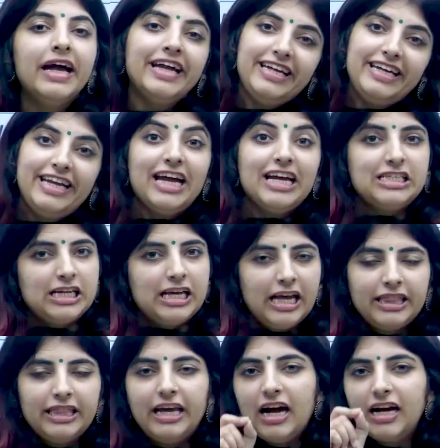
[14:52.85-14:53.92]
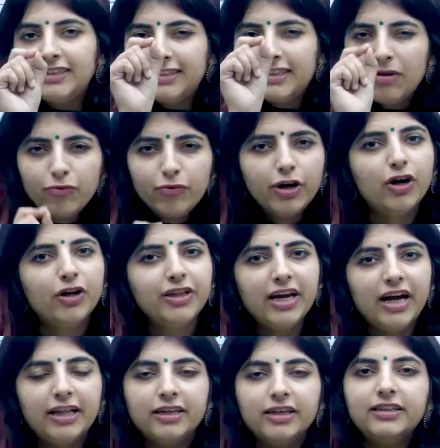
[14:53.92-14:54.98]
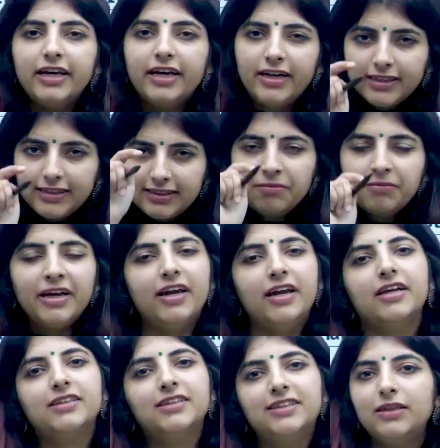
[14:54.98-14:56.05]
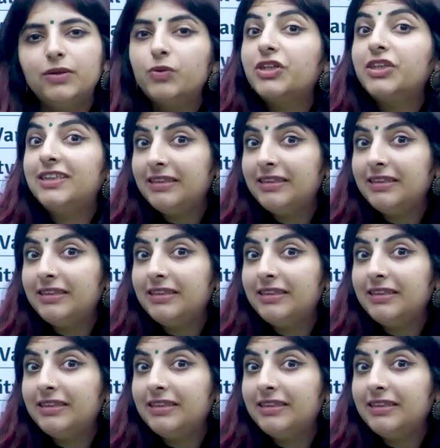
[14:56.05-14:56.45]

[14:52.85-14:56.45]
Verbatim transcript: yet they are somewhere or the other, there is some characteristic which is